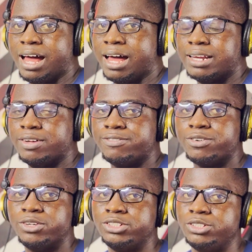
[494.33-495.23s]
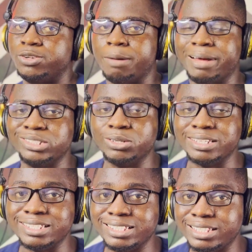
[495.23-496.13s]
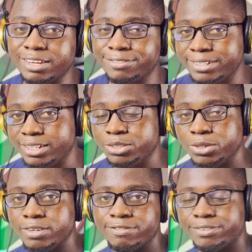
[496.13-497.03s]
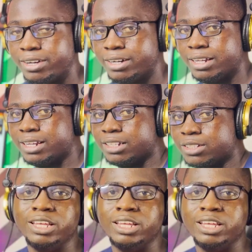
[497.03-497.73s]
And of course, Amazon is definitely going to frown at that.